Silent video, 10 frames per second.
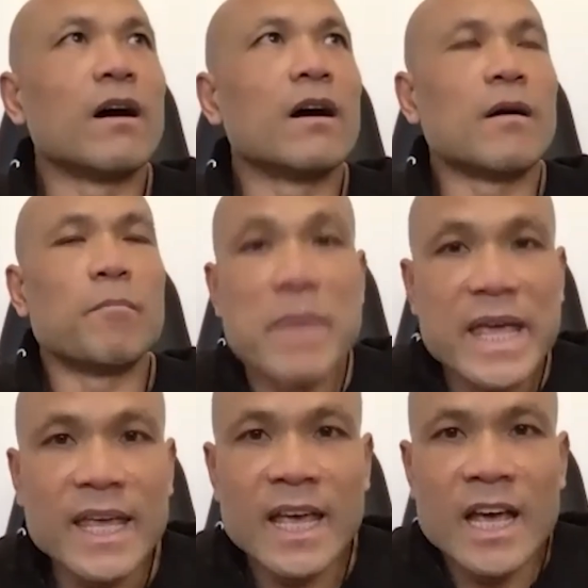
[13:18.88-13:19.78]

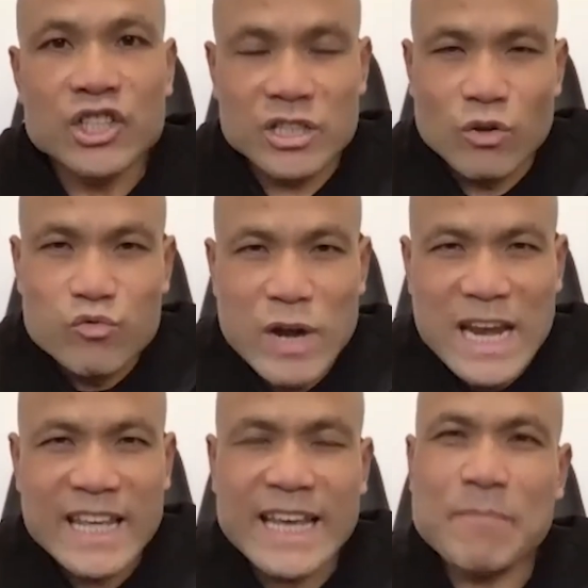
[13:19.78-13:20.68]
me to
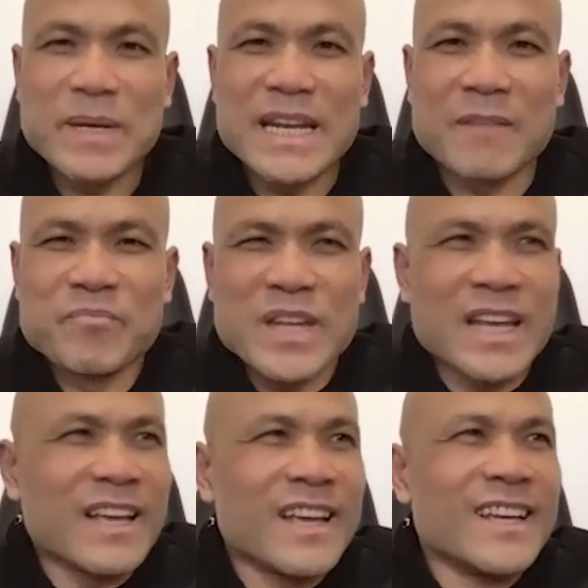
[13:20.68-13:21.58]
really give me the
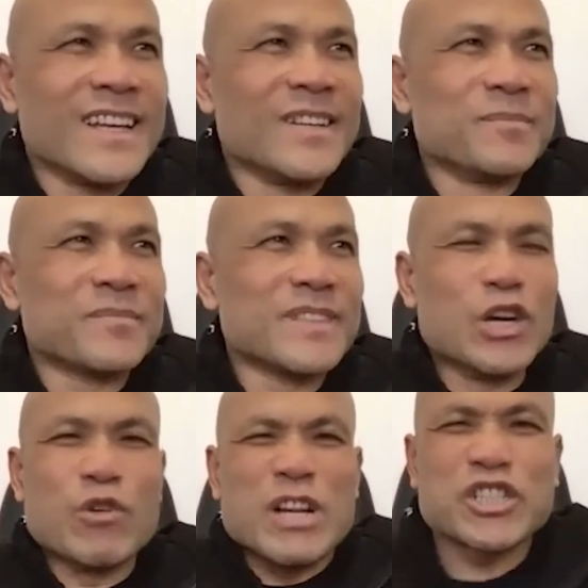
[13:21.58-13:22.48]

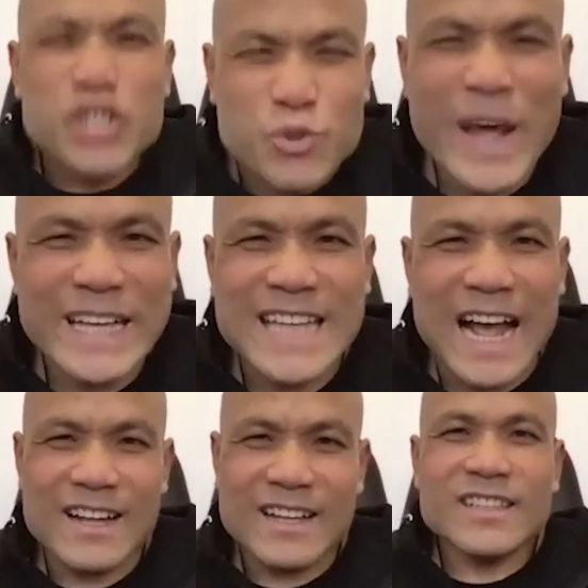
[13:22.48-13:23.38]
strength
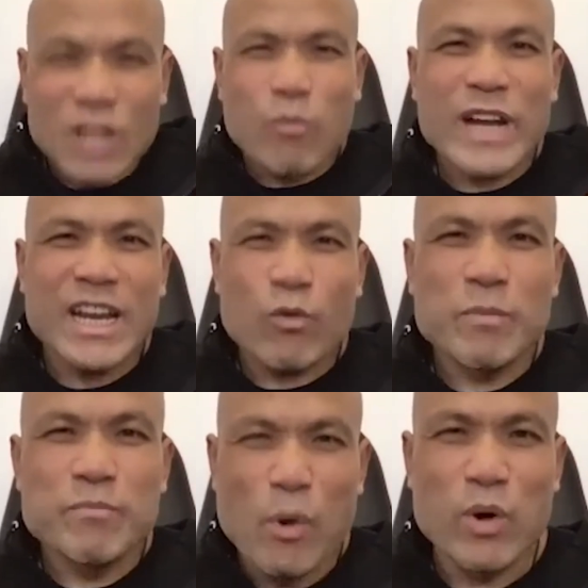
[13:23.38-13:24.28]
that don't let anyone
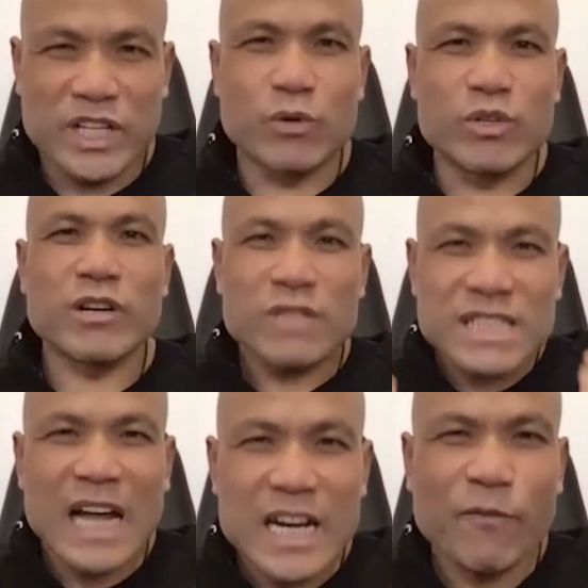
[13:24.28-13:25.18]
bully you, you know,
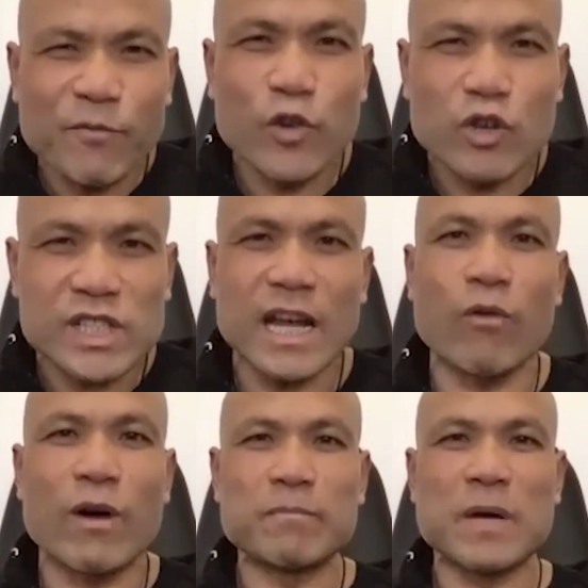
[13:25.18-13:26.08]
stand up for
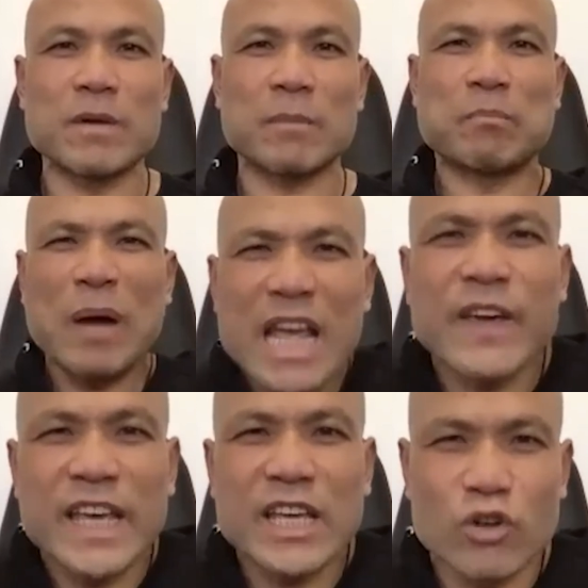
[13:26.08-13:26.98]
yourself and
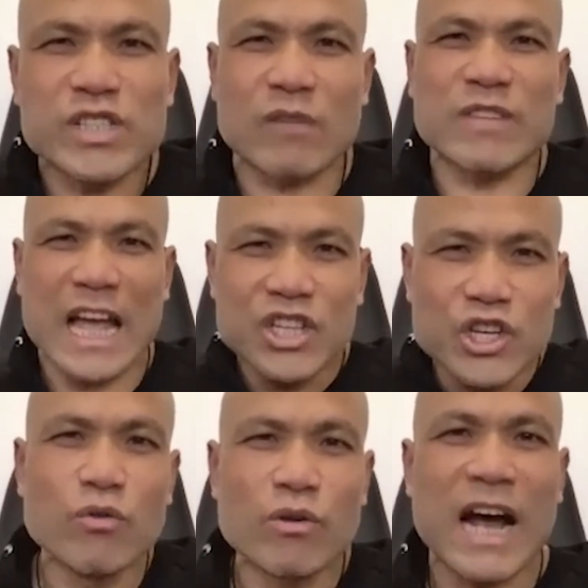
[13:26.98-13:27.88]
believing in yourself that
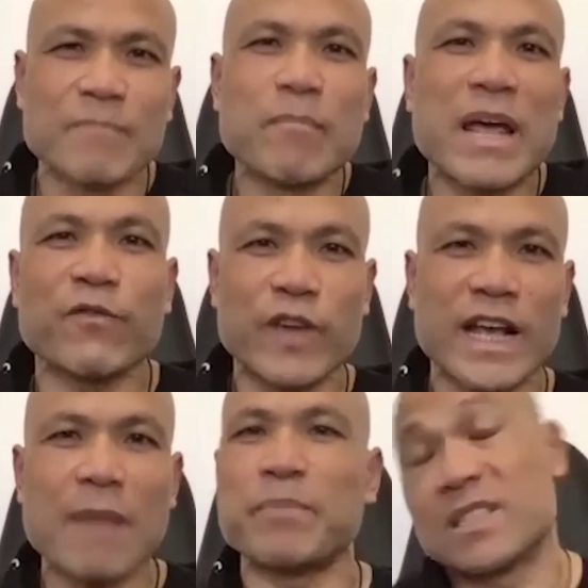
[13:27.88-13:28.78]
you can make things
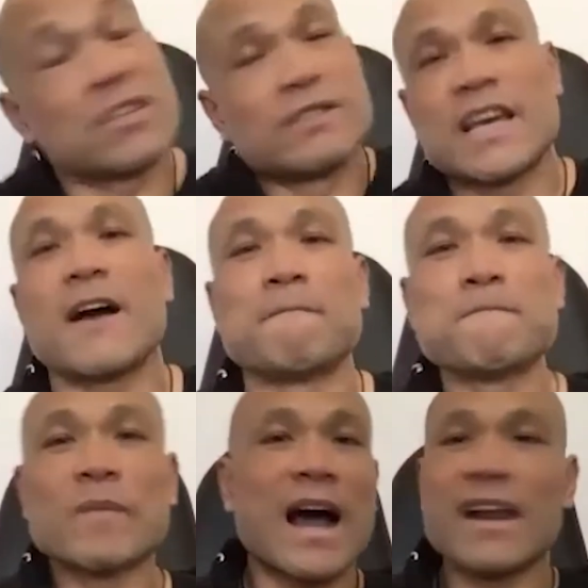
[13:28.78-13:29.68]
happen. So yeah,
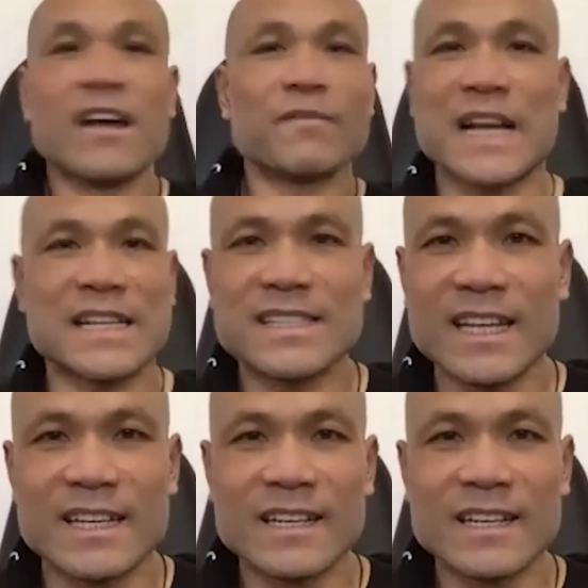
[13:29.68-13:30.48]
I love that scene.